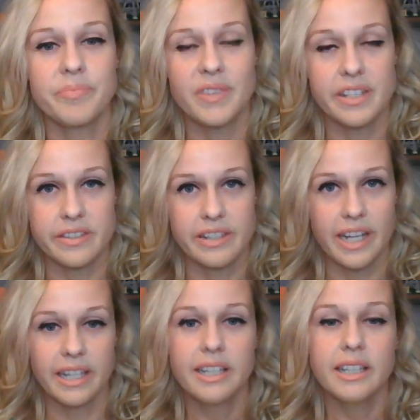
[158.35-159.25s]

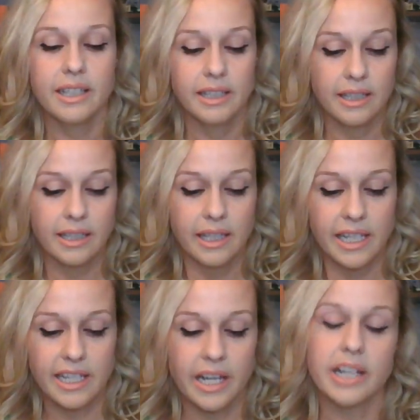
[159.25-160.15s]
yesterday,
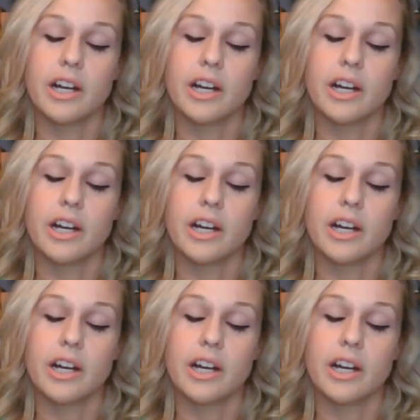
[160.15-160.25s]
he cut